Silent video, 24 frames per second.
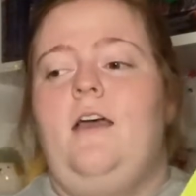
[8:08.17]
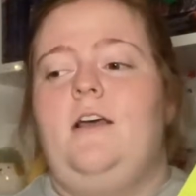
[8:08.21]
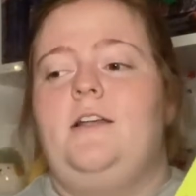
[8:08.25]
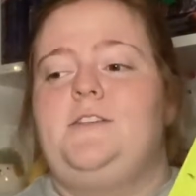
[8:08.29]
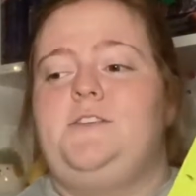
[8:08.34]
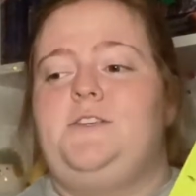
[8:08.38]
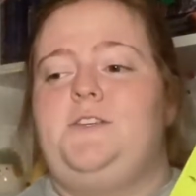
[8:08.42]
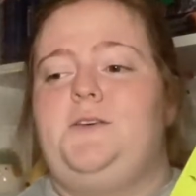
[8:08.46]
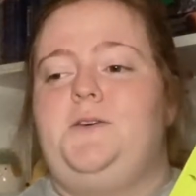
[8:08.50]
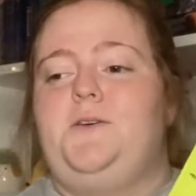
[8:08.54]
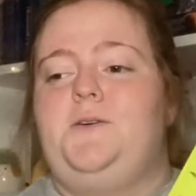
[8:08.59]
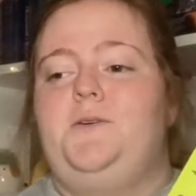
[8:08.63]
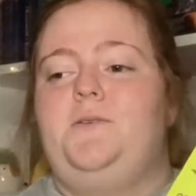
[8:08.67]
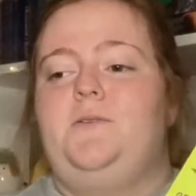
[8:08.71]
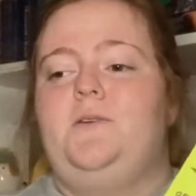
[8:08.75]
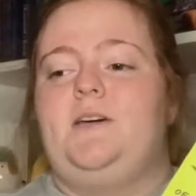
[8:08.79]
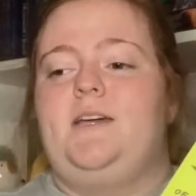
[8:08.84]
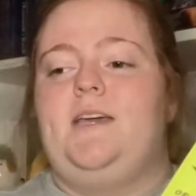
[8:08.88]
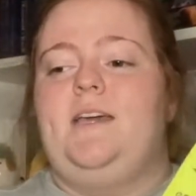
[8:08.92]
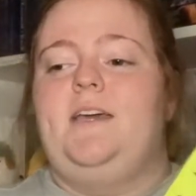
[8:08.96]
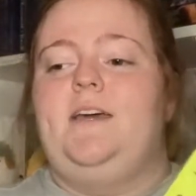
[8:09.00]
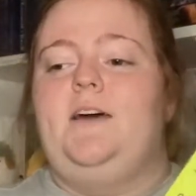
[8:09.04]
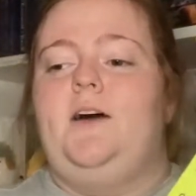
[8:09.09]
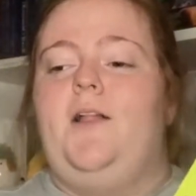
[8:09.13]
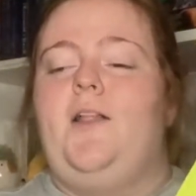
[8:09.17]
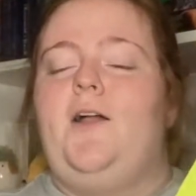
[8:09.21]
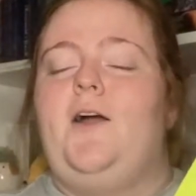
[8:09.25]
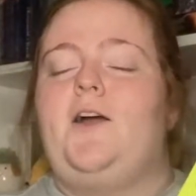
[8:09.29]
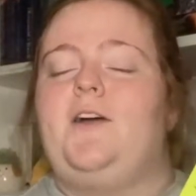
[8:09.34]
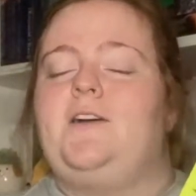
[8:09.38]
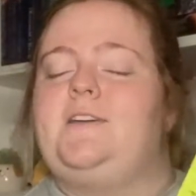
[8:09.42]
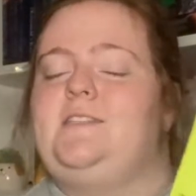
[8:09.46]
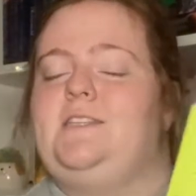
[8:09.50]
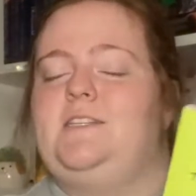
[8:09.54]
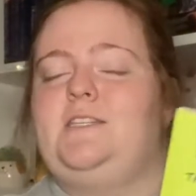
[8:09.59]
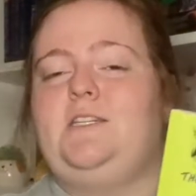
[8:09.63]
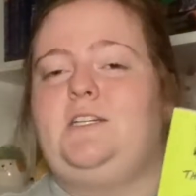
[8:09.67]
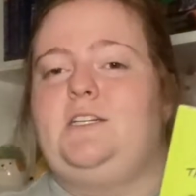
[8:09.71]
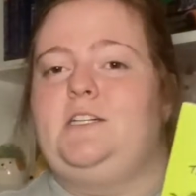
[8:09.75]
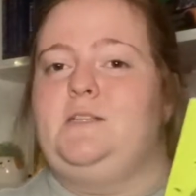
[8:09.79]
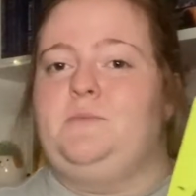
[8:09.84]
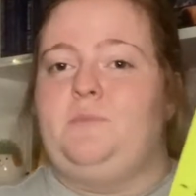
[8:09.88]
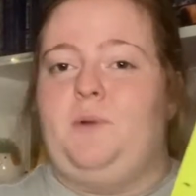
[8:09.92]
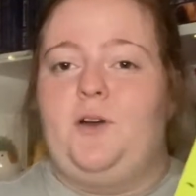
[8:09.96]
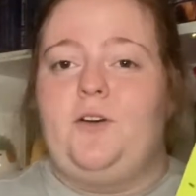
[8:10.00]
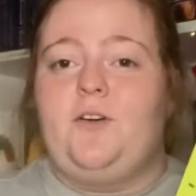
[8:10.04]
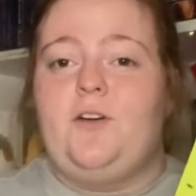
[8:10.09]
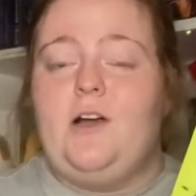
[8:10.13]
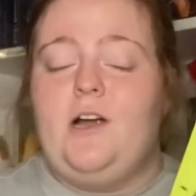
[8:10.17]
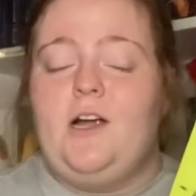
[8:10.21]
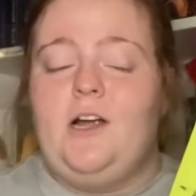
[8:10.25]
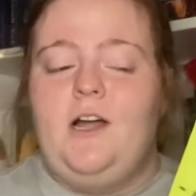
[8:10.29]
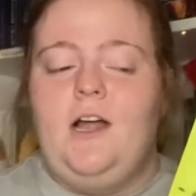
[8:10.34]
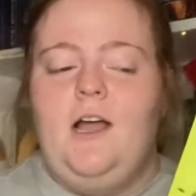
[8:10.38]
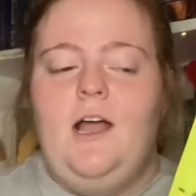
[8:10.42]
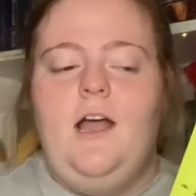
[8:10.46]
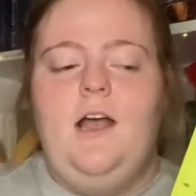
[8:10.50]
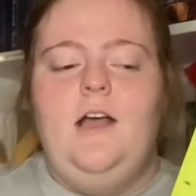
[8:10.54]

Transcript: to kill her sister's murderer.